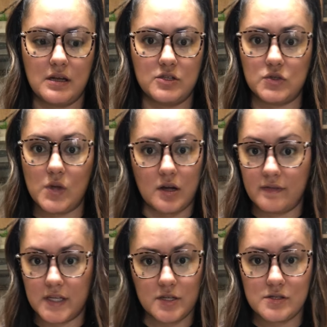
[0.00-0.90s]
do long
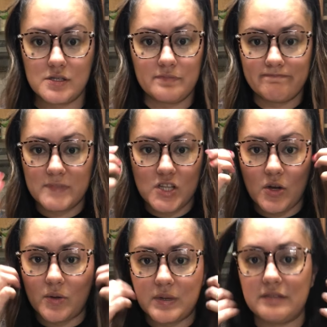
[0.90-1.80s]
videos.
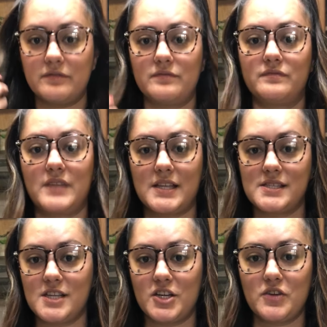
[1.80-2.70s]
So if
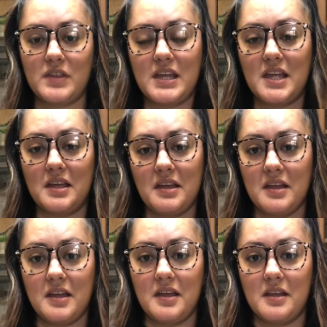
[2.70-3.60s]
that's not your thing,
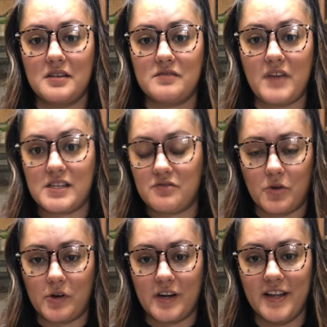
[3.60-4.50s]
fast
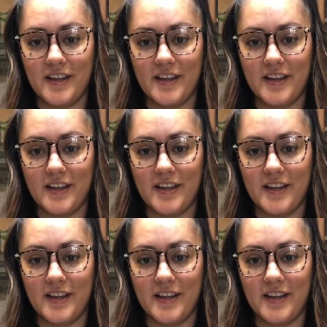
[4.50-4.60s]
forward.